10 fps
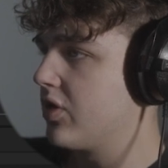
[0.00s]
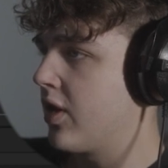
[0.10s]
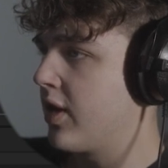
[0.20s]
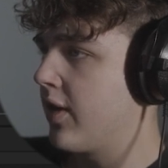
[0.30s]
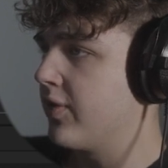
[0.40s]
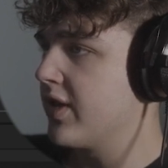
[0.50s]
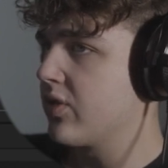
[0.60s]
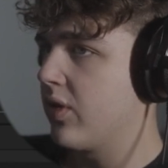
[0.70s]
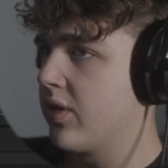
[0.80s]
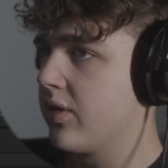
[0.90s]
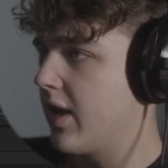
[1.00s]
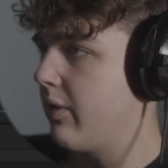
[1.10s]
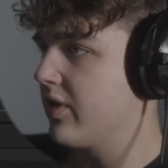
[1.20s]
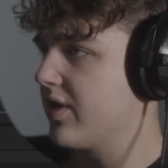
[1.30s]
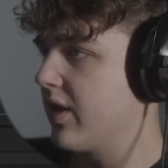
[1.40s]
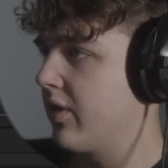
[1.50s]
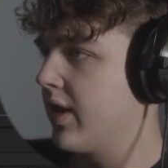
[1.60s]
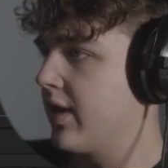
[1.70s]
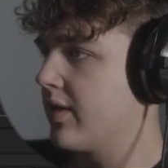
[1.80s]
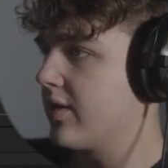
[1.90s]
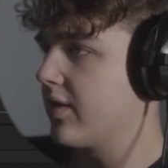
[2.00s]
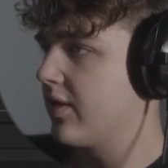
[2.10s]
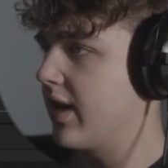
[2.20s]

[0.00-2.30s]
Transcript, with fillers: starting off with this one, so that one's synchronized,